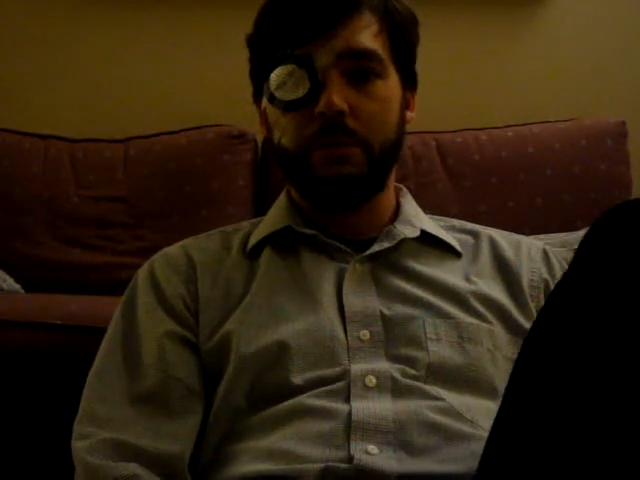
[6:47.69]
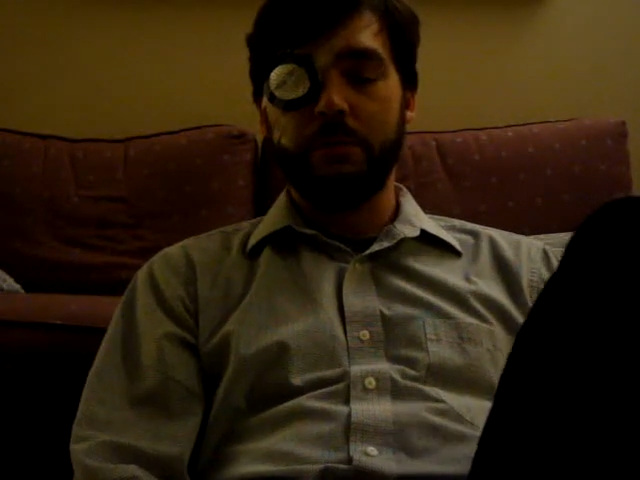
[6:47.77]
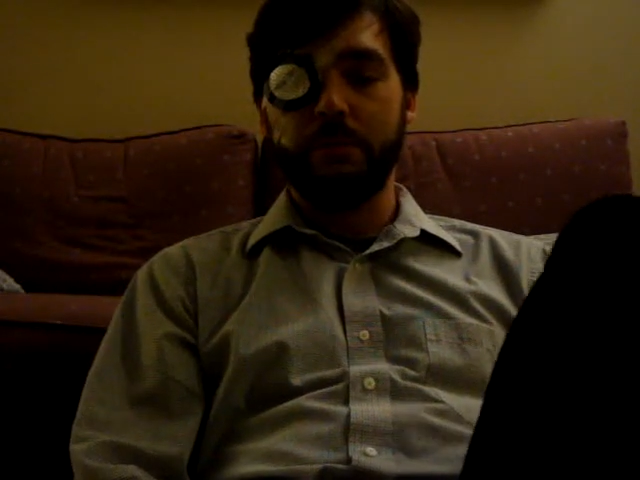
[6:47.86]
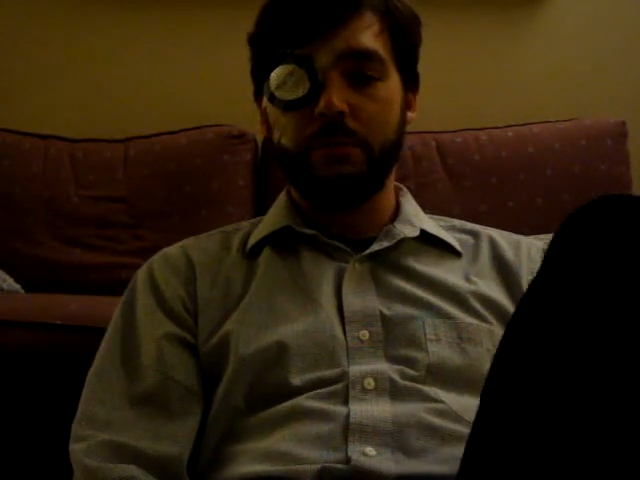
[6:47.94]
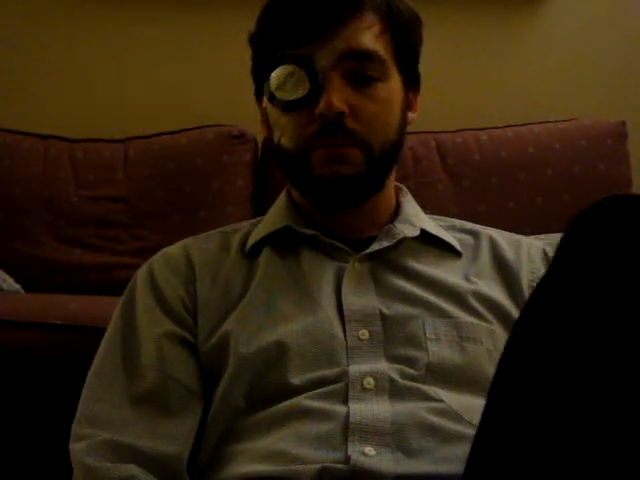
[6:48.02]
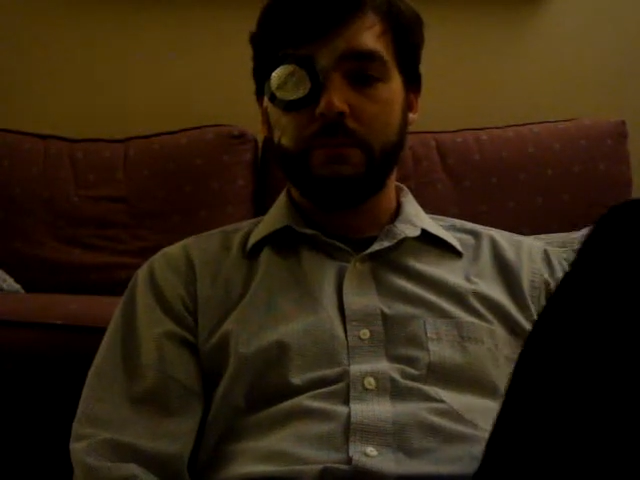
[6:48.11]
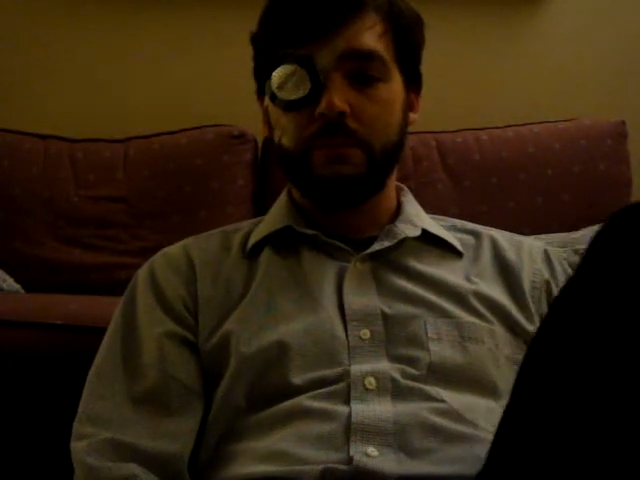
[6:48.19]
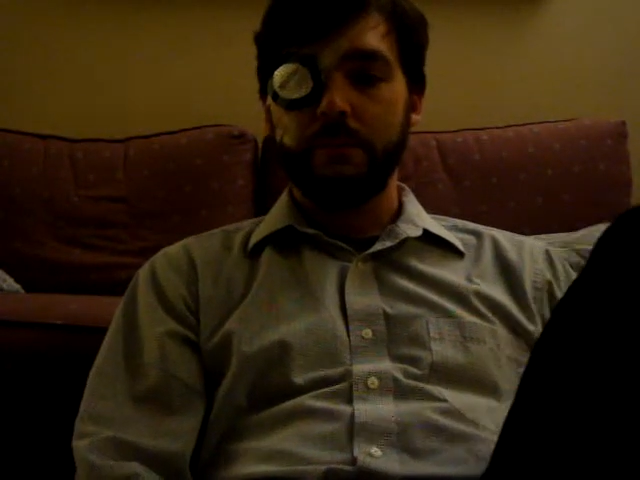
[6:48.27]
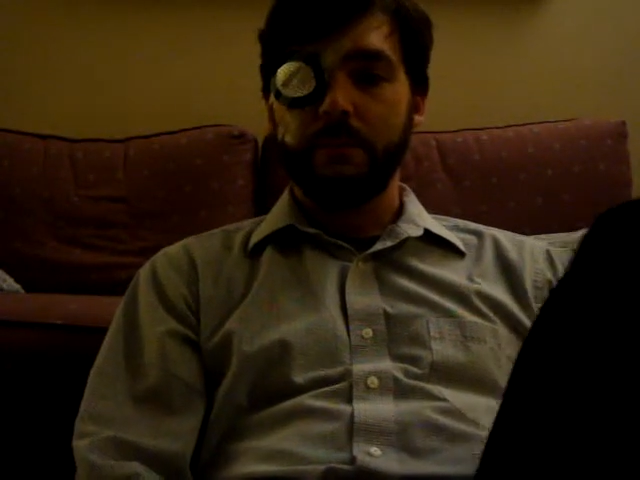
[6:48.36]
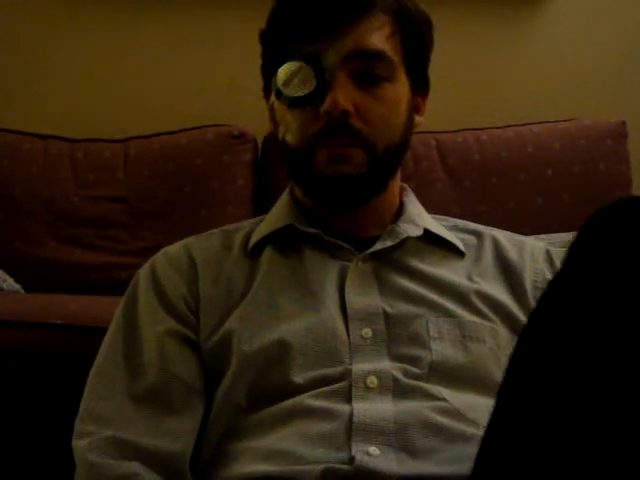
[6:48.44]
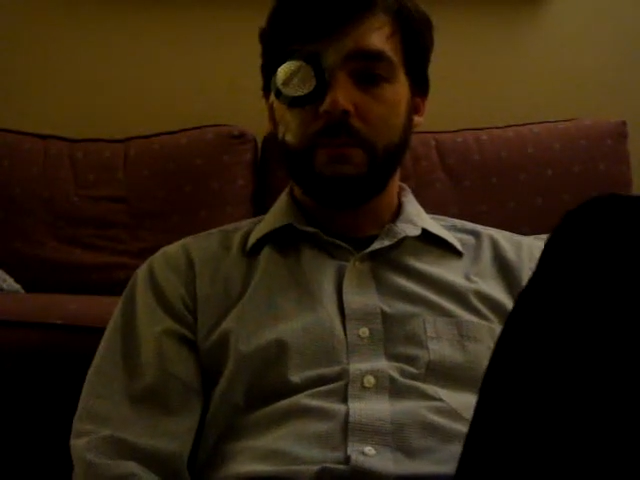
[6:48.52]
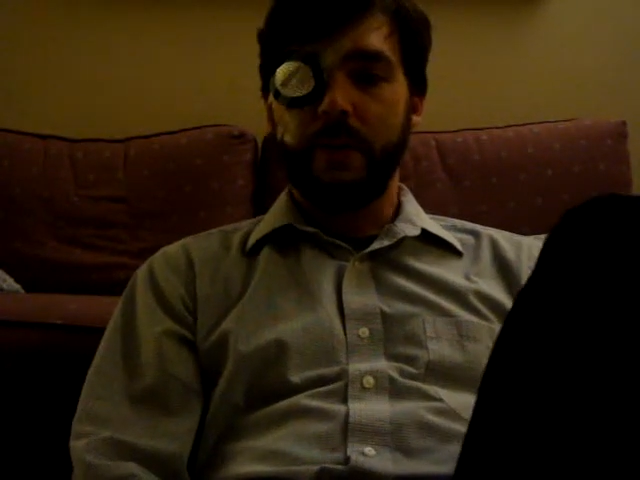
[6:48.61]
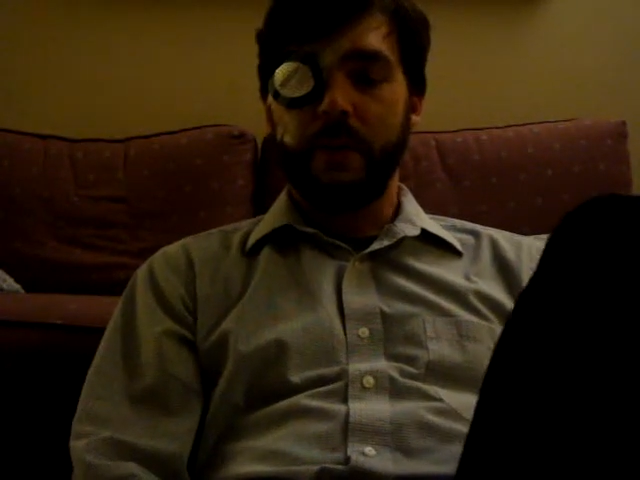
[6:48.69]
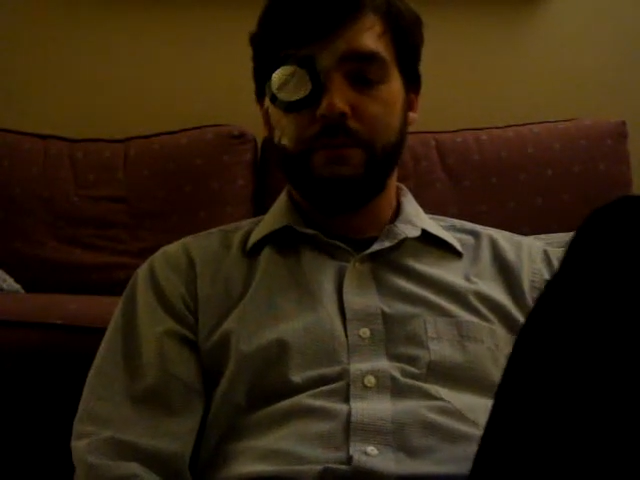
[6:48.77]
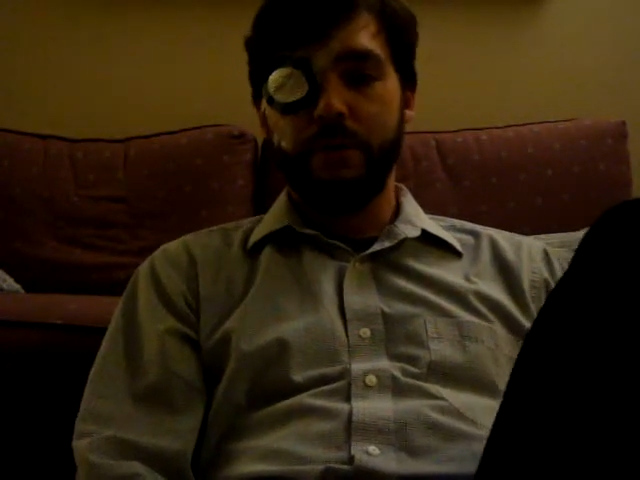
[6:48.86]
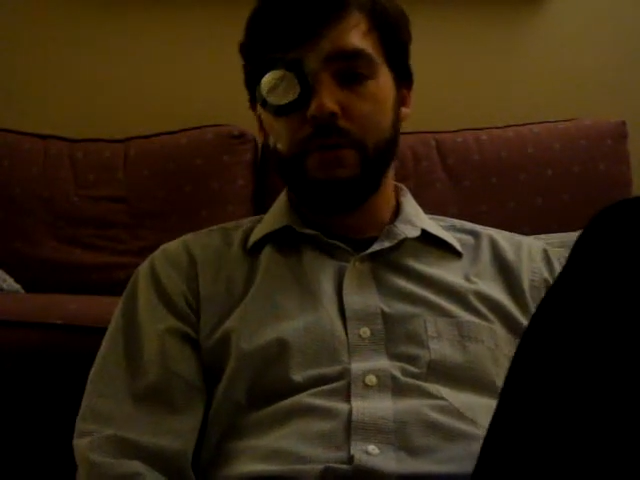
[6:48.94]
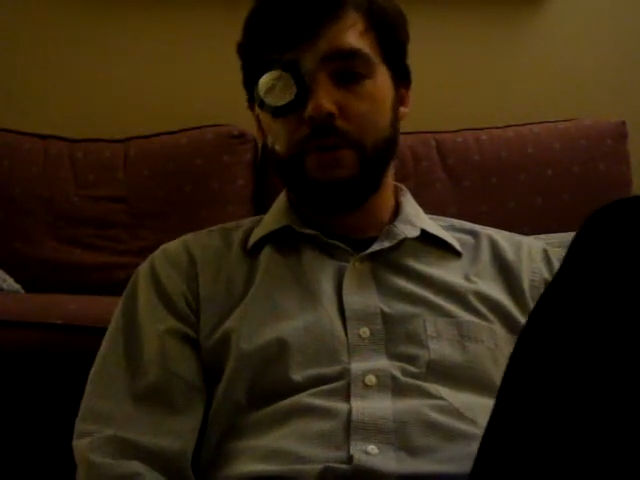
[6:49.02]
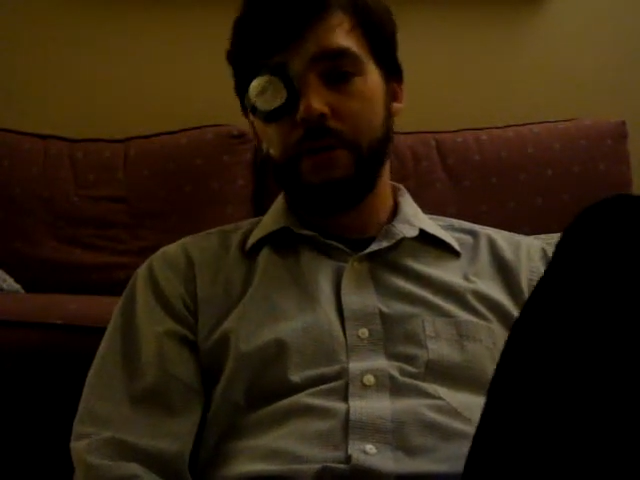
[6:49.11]
I
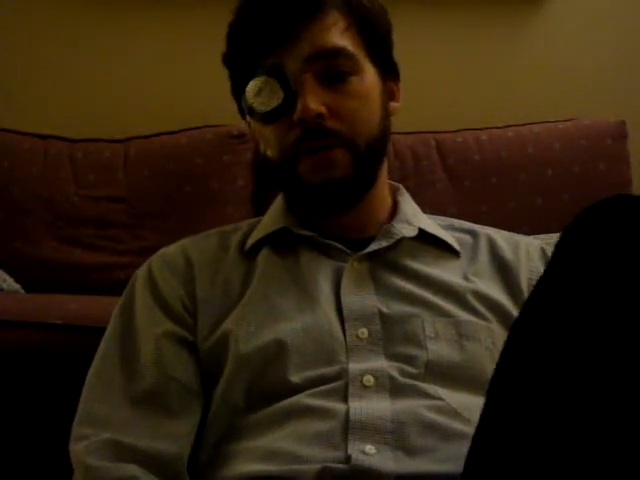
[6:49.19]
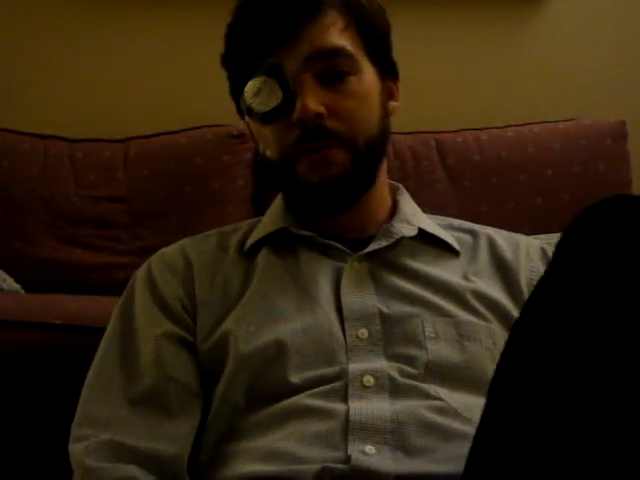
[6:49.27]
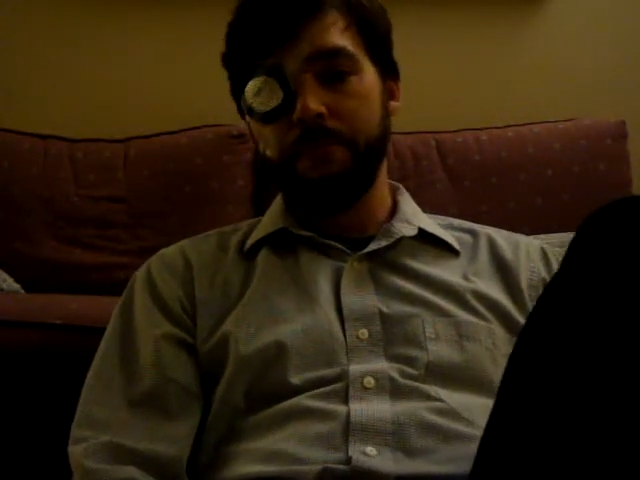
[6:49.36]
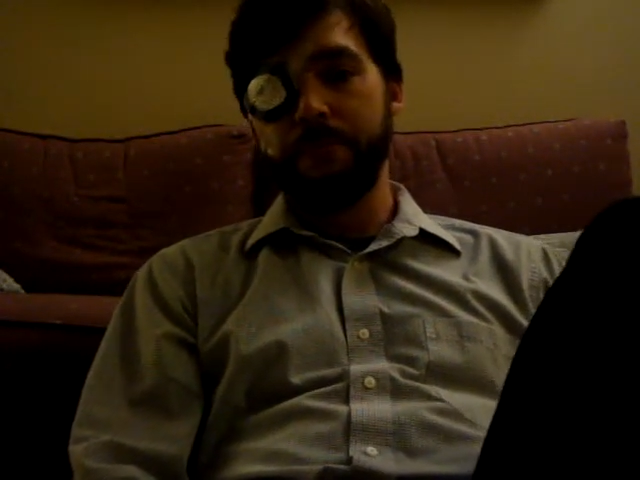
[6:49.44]
feel good.